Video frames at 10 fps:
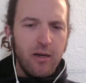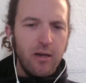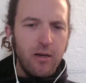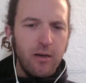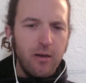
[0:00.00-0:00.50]

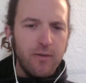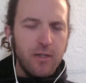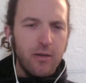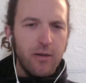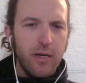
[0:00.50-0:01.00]
of
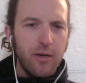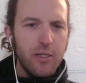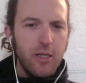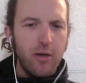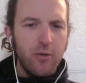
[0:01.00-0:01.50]
southern
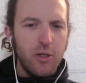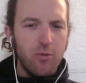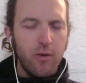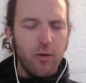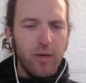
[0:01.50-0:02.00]
Arizona, which is
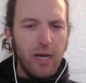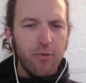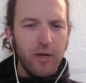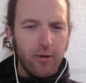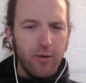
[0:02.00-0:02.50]
where we
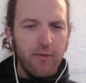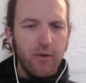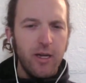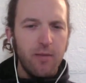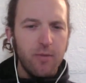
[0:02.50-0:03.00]
operate gravel
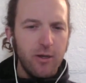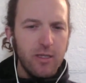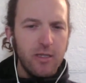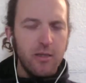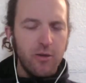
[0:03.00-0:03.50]
camp during
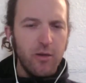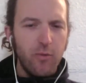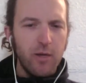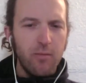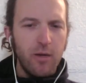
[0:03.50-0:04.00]
the, during the
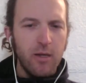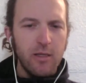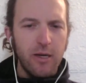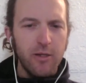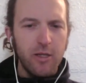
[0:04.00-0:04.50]
winter months
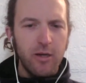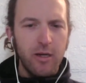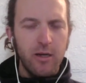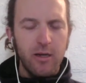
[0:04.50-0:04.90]
in Arizona,